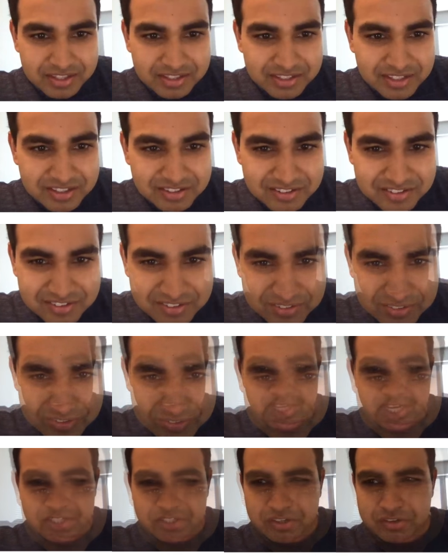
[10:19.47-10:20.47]
This
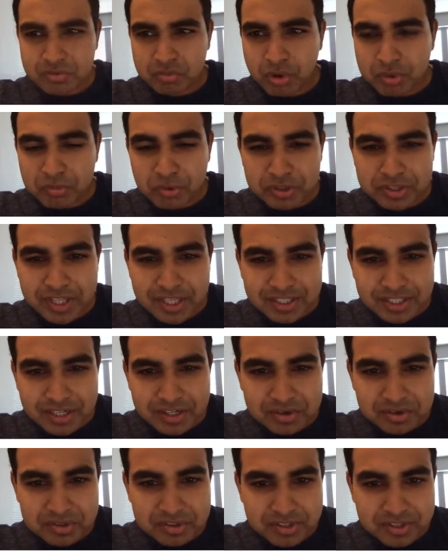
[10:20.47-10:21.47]
Actually, there's one more thing that I
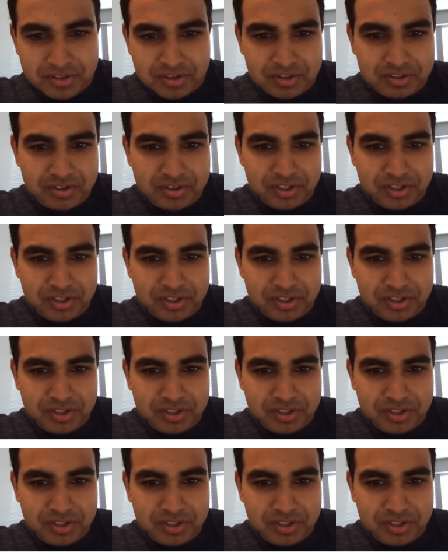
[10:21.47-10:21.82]
noticed is also